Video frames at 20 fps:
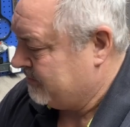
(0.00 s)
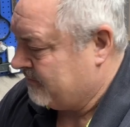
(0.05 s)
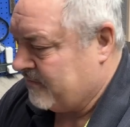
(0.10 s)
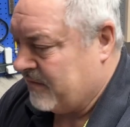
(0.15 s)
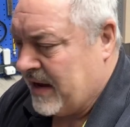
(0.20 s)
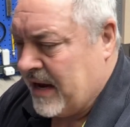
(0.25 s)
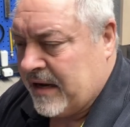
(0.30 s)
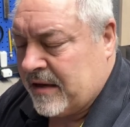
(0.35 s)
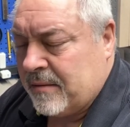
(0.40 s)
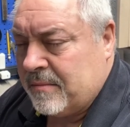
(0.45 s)

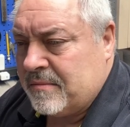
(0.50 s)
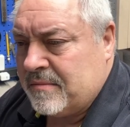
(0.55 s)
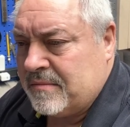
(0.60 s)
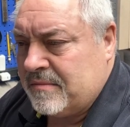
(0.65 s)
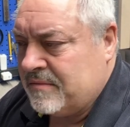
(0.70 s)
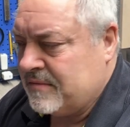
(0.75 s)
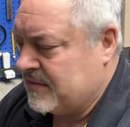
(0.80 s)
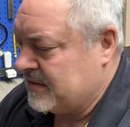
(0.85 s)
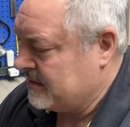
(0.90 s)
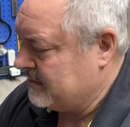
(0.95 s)
vacuum
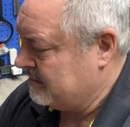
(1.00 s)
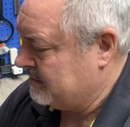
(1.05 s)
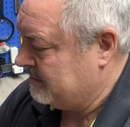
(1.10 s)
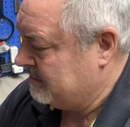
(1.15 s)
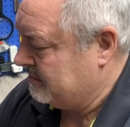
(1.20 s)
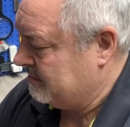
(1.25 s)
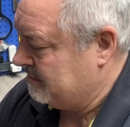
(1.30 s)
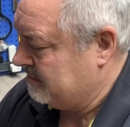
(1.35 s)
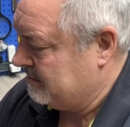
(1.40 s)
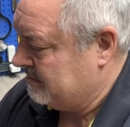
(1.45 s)

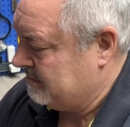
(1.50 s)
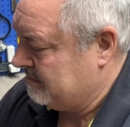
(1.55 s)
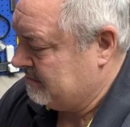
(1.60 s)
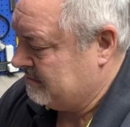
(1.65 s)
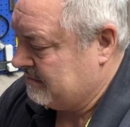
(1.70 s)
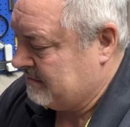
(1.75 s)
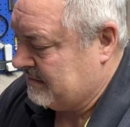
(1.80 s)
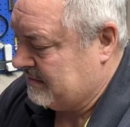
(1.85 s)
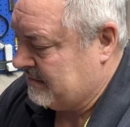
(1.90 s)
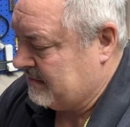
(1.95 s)

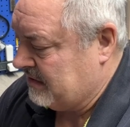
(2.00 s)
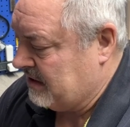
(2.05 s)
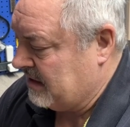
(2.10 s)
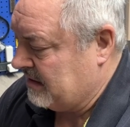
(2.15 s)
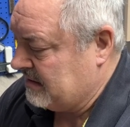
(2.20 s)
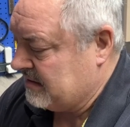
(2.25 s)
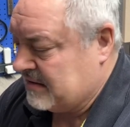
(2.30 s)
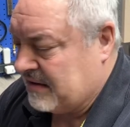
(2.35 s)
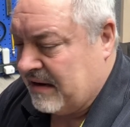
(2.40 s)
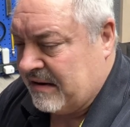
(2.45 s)

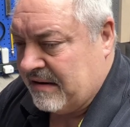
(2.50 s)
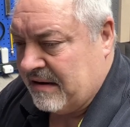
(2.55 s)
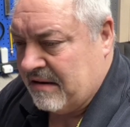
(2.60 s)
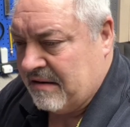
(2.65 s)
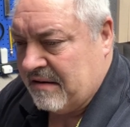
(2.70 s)
guns, hot air